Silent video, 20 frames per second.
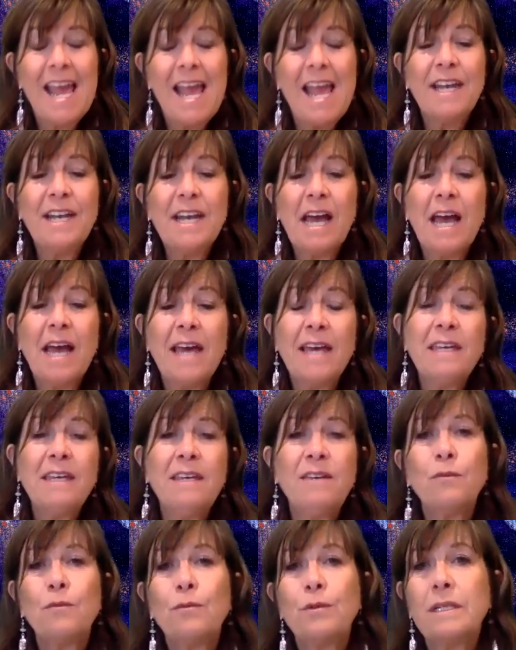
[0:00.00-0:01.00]
And
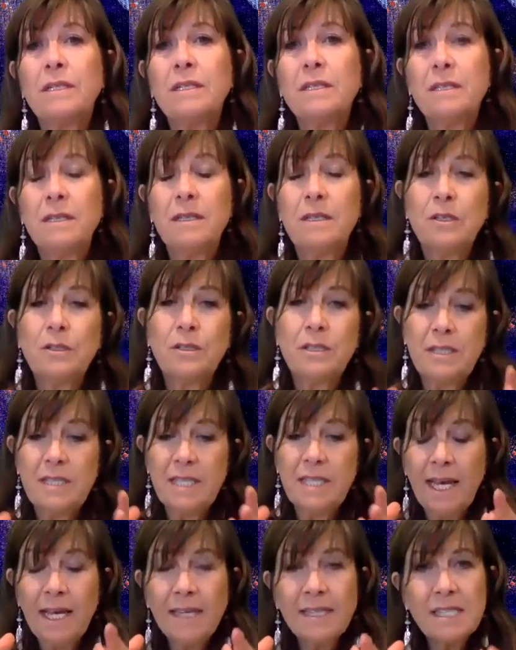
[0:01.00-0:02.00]
I would
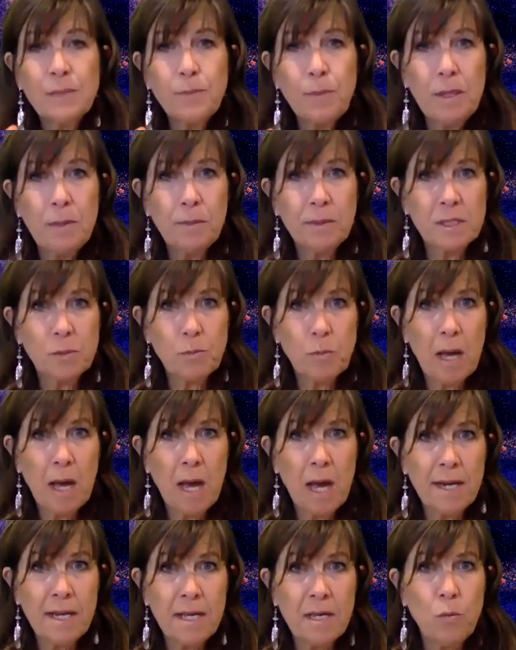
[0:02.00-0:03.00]
test people's
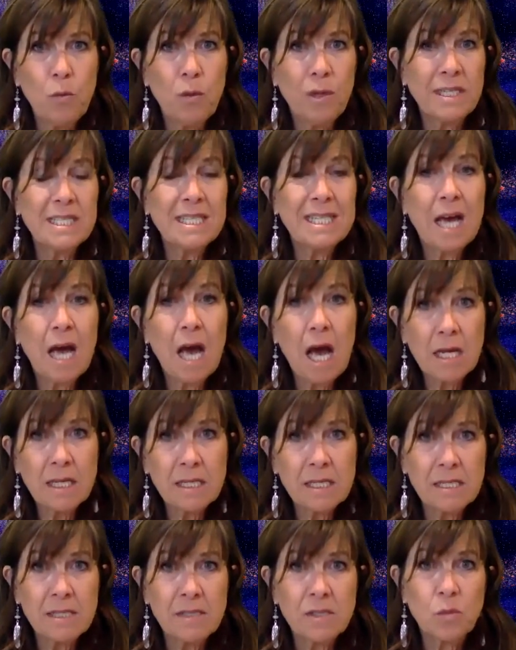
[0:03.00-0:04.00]
body, what
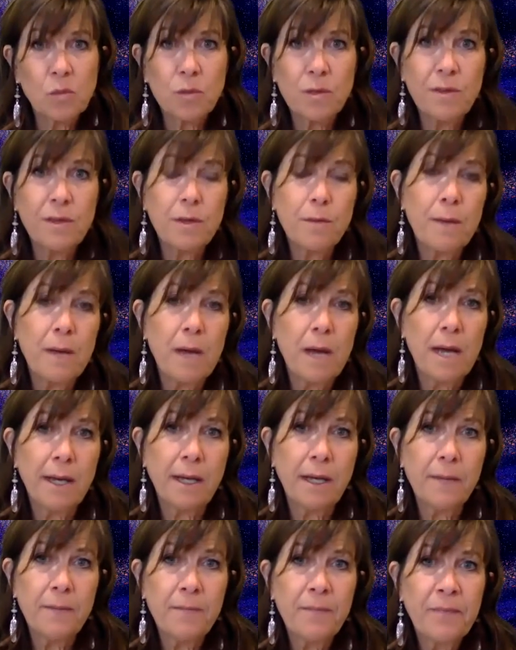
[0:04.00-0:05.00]
toxins were in their
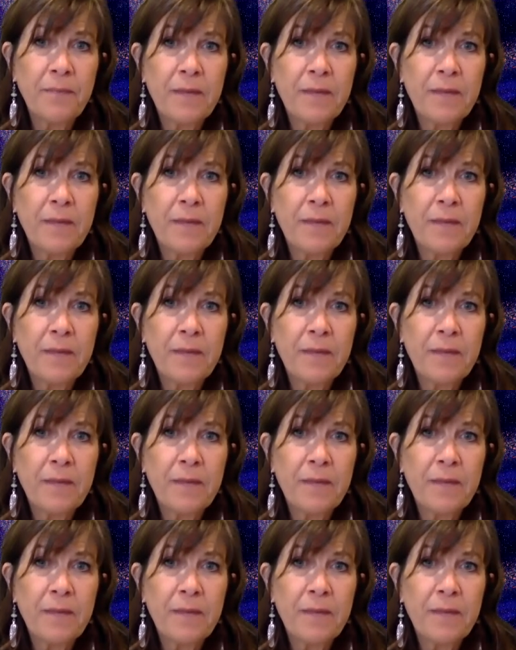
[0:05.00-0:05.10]
body.